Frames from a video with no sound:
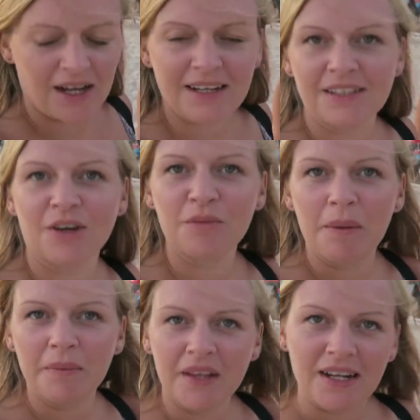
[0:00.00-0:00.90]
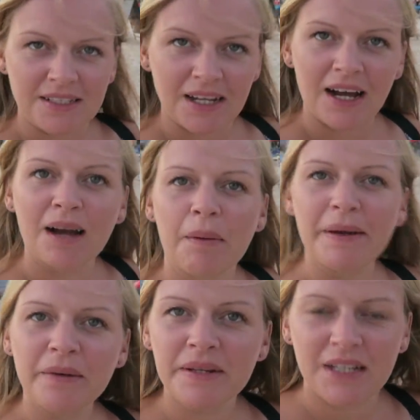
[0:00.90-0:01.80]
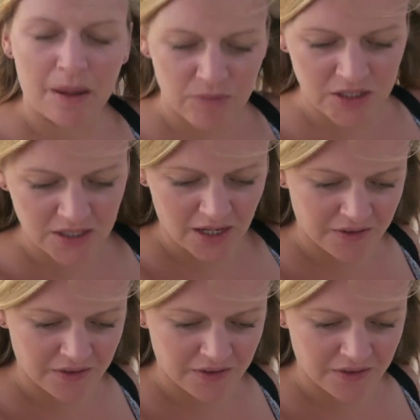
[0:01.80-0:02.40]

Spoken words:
I cannot remember the last time I picked up this camera today.